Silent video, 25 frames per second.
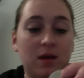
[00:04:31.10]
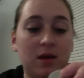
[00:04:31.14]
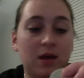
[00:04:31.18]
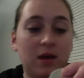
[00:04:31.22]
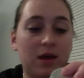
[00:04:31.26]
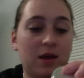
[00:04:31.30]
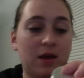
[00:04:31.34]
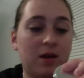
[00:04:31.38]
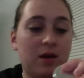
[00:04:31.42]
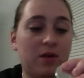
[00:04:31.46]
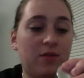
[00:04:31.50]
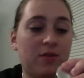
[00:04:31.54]

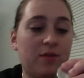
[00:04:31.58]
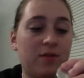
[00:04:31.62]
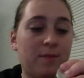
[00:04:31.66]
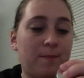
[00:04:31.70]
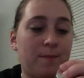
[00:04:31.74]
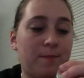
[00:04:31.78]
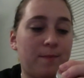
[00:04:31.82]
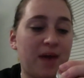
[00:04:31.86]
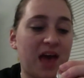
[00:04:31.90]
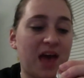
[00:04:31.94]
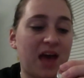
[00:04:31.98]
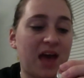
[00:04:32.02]
and on the
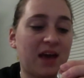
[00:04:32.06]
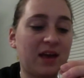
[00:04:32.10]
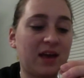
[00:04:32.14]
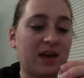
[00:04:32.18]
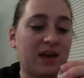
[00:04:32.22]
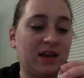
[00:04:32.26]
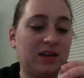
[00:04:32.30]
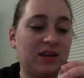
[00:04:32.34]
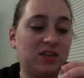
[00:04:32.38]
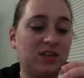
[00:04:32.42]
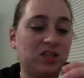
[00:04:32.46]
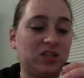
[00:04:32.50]
back
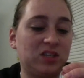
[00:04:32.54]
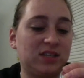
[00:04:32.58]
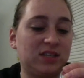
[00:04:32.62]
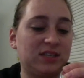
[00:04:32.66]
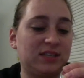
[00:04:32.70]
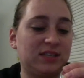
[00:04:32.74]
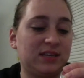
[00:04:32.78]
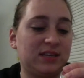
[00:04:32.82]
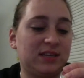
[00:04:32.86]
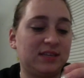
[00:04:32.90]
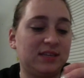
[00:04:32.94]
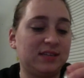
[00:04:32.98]
it just
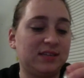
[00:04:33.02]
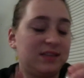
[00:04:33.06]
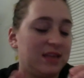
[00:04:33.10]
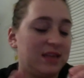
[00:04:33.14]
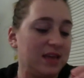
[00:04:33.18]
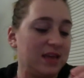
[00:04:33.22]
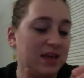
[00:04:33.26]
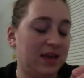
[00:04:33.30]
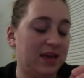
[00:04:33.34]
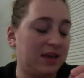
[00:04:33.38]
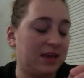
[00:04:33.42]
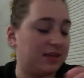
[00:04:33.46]
says
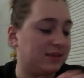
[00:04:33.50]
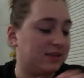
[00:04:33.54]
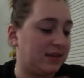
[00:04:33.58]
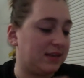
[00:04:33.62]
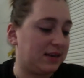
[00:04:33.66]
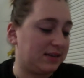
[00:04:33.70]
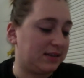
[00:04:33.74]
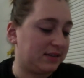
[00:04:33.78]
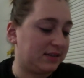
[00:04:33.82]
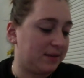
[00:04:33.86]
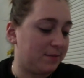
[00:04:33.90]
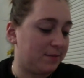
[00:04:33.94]
the
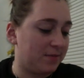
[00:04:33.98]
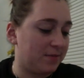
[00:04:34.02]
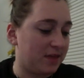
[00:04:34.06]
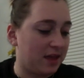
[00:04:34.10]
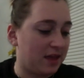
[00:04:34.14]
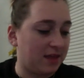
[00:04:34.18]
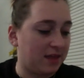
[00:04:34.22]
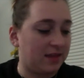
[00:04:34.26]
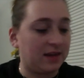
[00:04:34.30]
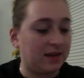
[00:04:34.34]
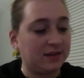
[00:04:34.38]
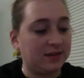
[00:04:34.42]
exact same
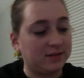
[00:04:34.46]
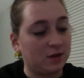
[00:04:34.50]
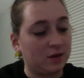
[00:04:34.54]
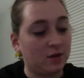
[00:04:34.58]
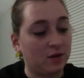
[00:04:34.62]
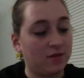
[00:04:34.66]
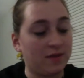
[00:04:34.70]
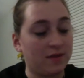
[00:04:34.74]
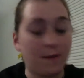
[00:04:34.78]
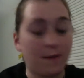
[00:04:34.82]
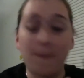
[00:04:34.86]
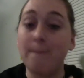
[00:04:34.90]
thing that is
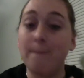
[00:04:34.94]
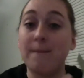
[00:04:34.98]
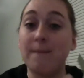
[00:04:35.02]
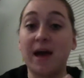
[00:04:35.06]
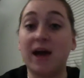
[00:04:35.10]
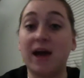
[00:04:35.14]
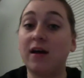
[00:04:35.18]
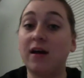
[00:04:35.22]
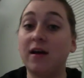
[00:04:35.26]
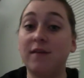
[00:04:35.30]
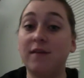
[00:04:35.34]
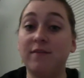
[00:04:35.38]
on the
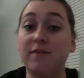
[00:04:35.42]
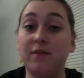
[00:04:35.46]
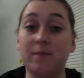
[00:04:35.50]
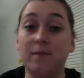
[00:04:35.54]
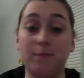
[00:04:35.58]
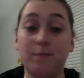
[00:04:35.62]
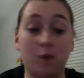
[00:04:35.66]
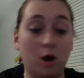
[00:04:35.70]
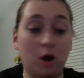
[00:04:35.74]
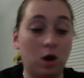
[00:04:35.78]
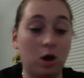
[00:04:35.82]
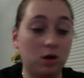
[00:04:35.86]
back of the
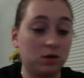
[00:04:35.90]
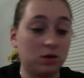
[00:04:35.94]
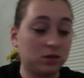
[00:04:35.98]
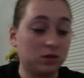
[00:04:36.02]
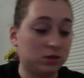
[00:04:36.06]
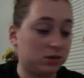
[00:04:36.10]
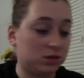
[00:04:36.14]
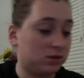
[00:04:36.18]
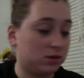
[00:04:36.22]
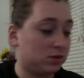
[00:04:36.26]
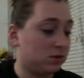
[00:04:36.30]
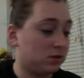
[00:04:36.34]

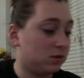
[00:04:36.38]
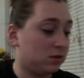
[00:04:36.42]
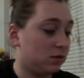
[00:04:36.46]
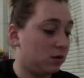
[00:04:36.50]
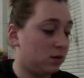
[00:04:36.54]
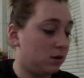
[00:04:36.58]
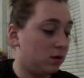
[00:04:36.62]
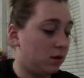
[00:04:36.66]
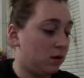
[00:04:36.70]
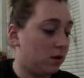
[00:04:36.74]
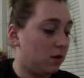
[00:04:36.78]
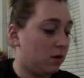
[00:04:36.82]
box.
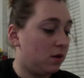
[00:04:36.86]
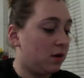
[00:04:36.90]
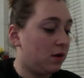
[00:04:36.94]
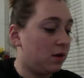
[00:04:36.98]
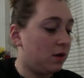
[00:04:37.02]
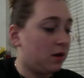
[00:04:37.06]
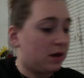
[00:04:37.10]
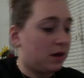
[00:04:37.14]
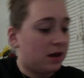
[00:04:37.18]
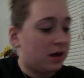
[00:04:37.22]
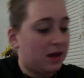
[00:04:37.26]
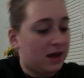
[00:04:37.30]

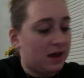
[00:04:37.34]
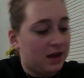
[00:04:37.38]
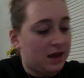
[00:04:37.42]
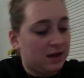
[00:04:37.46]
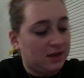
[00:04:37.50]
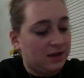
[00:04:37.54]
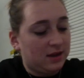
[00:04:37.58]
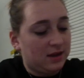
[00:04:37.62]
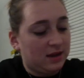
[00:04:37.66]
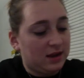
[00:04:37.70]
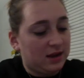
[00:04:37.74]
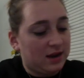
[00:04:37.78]
And
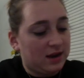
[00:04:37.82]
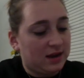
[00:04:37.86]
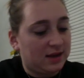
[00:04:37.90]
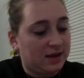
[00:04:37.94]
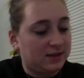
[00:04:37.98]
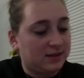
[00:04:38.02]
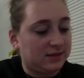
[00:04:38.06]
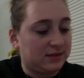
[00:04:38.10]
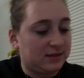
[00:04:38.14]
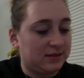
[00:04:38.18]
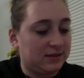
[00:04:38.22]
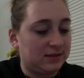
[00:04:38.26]
then it has
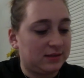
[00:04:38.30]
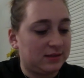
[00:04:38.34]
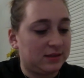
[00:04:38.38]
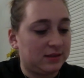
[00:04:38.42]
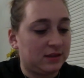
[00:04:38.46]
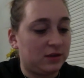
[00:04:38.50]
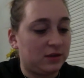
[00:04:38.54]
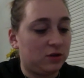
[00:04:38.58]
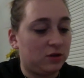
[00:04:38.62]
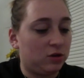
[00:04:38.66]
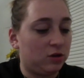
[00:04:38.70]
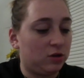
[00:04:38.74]
this
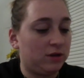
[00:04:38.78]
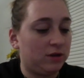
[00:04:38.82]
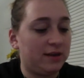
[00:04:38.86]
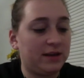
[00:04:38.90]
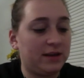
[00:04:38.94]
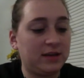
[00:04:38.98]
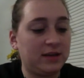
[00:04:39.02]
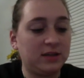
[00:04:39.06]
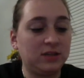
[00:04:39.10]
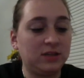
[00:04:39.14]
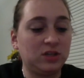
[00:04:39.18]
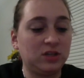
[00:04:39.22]
little
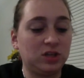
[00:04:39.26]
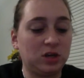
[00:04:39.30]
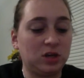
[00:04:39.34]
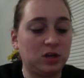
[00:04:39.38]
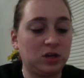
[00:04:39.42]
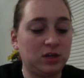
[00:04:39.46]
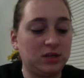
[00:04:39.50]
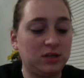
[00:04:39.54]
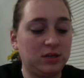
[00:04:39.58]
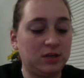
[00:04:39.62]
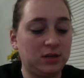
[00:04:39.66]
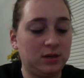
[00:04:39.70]

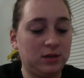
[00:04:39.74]
insert